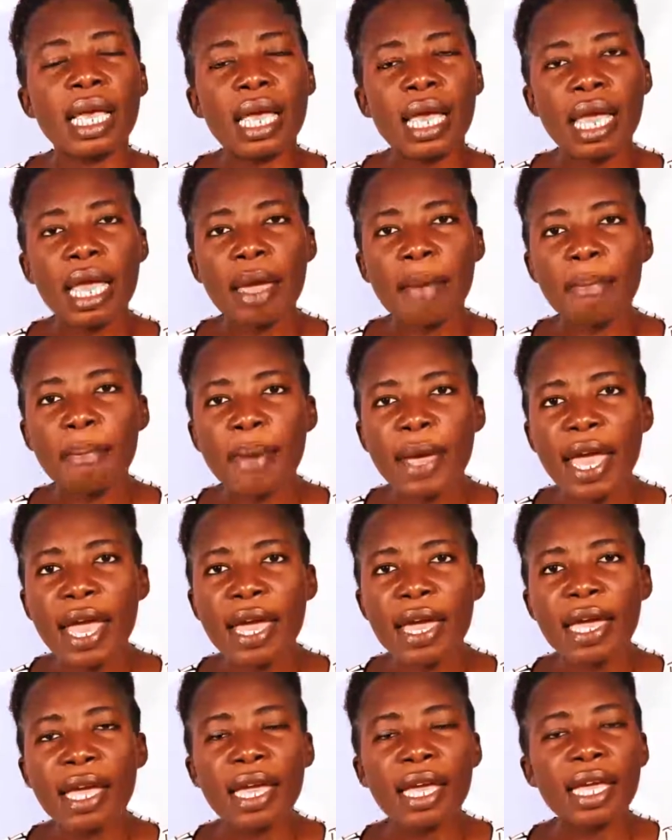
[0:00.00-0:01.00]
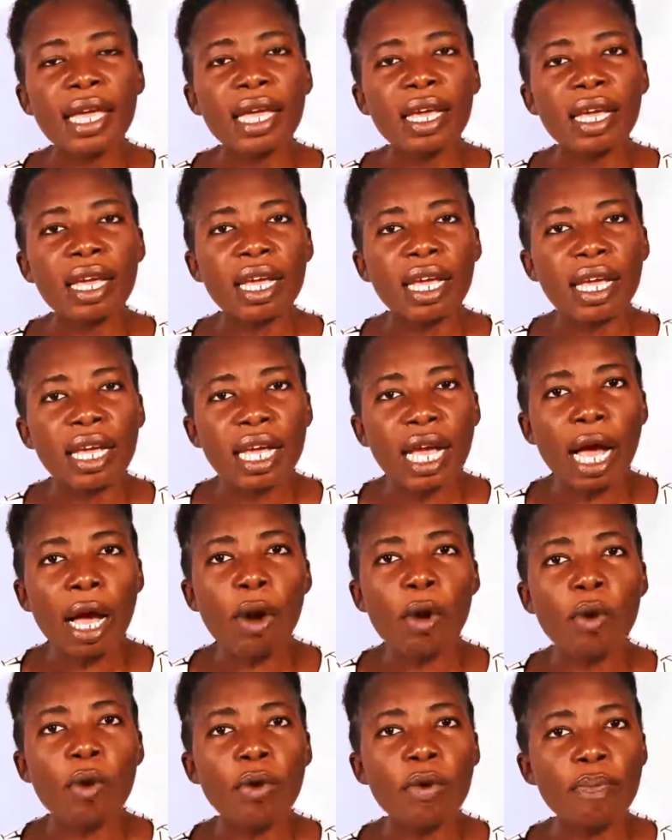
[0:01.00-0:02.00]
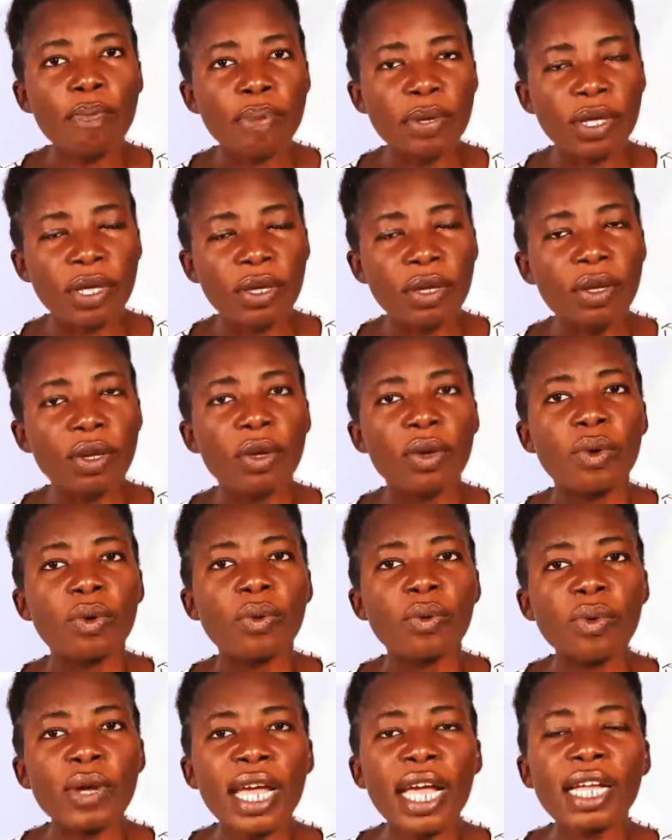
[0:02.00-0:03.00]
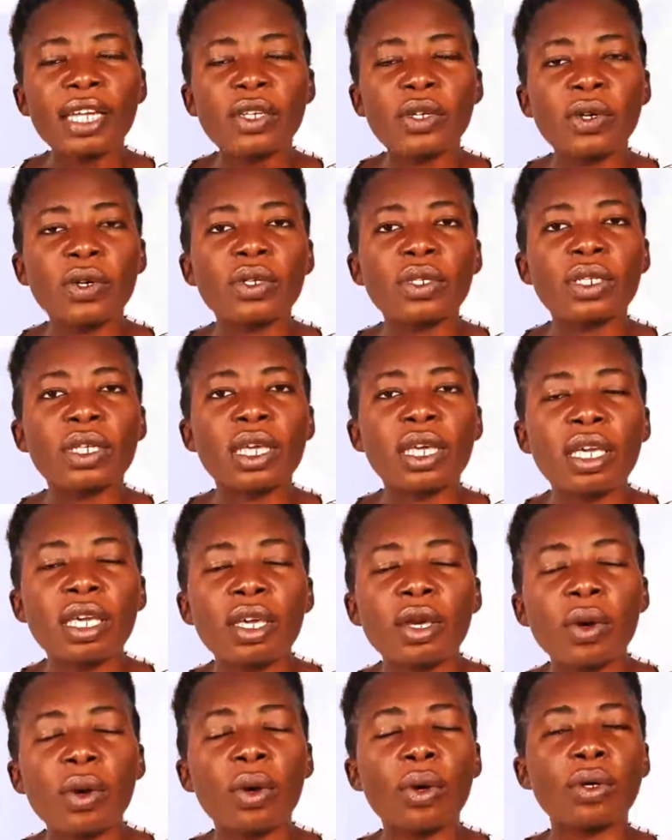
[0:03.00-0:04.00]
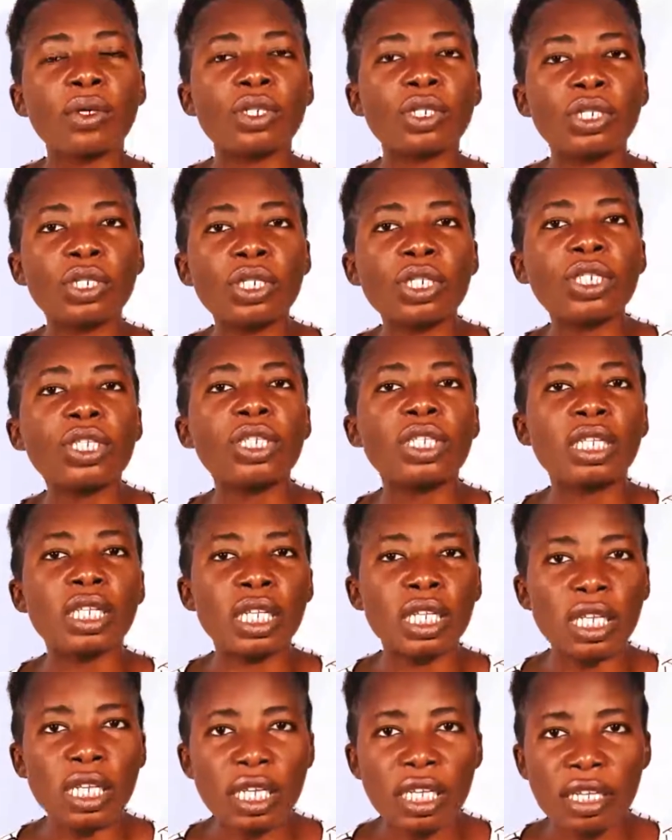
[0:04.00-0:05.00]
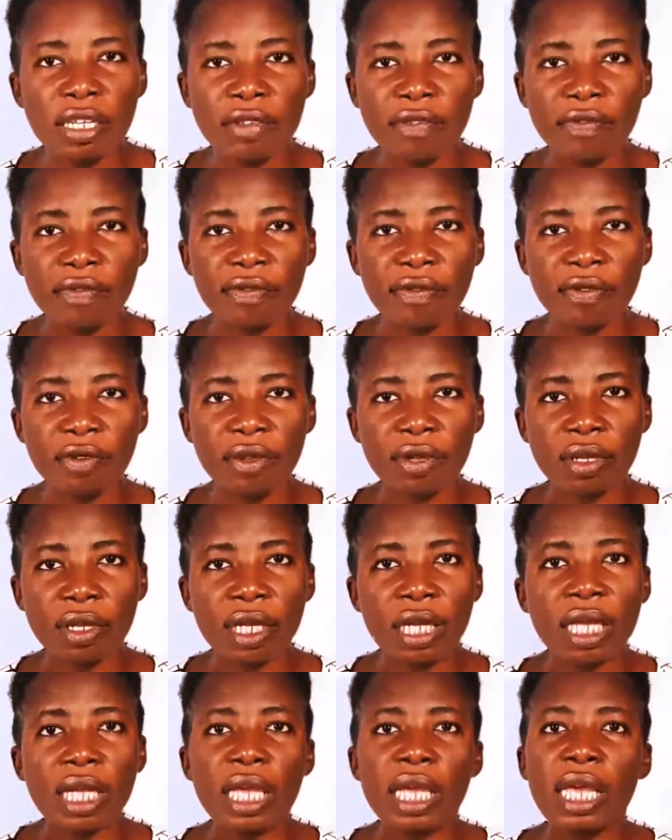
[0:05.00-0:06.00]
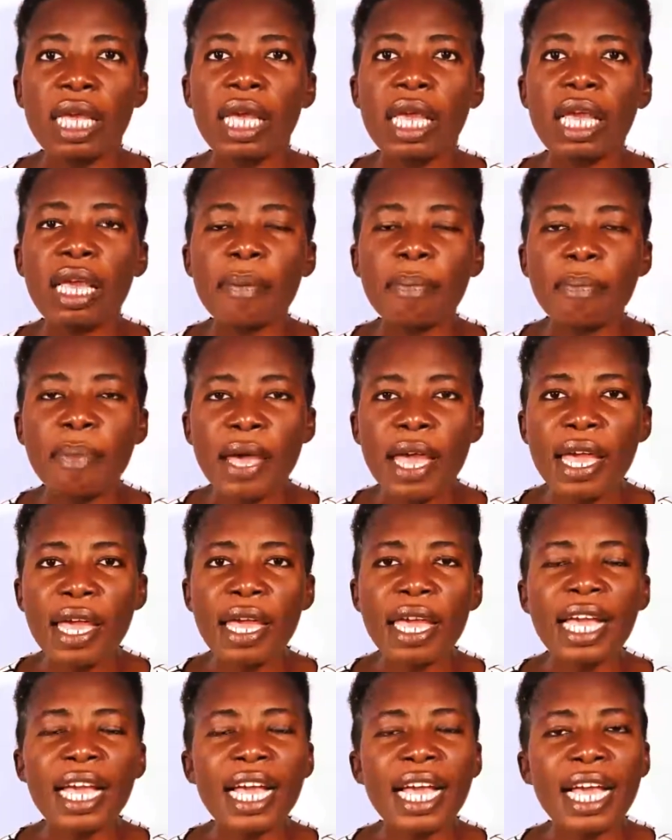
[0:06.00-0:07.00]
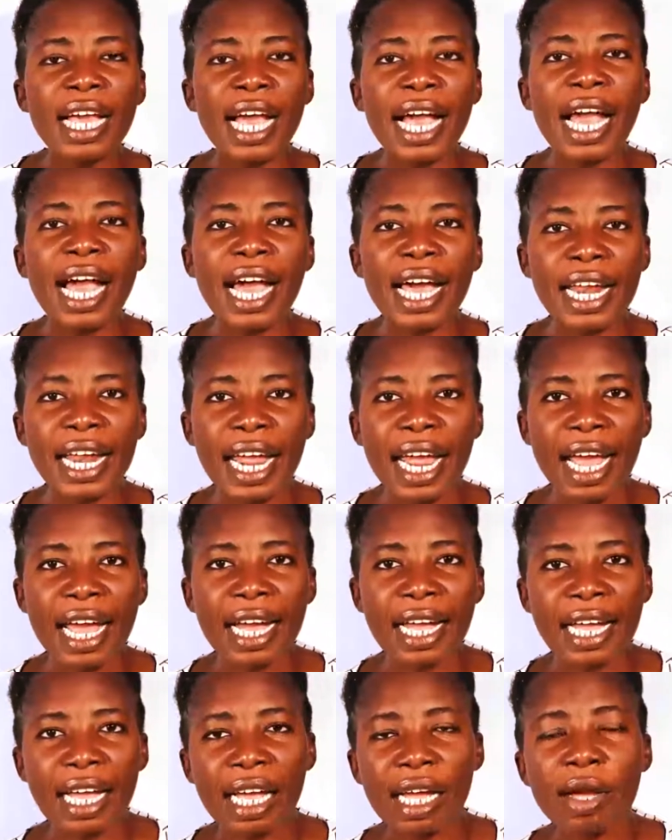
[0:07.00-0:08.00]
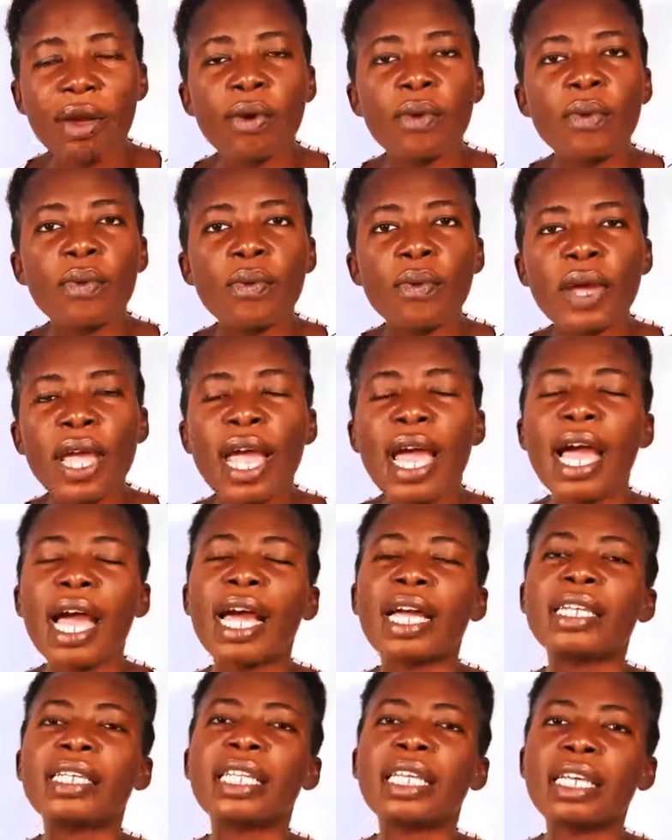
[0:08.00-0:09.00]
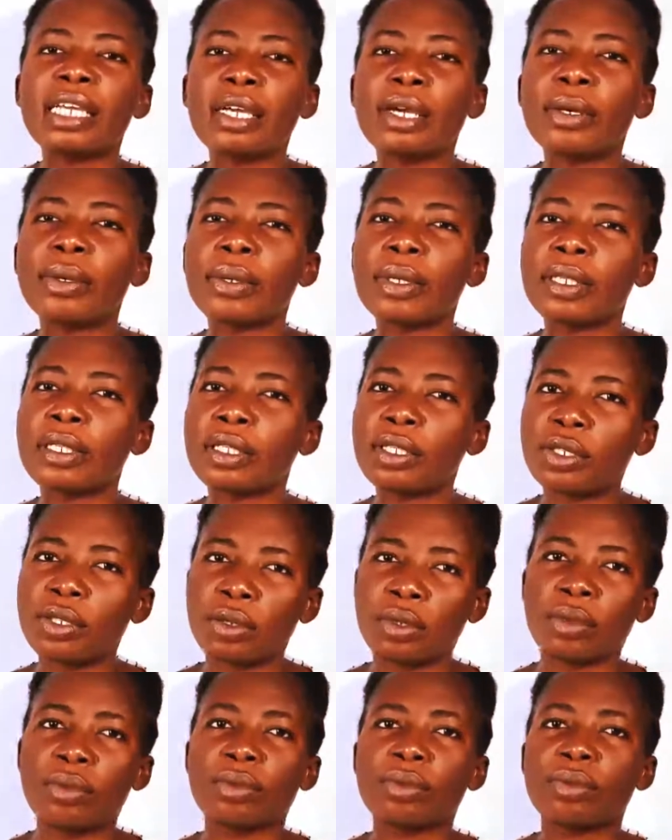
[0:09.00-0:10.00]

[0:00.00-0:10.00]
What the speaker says: Ebe ka o bi. Where does he or she live? Ebe ka ha na-aga. Where are they going to?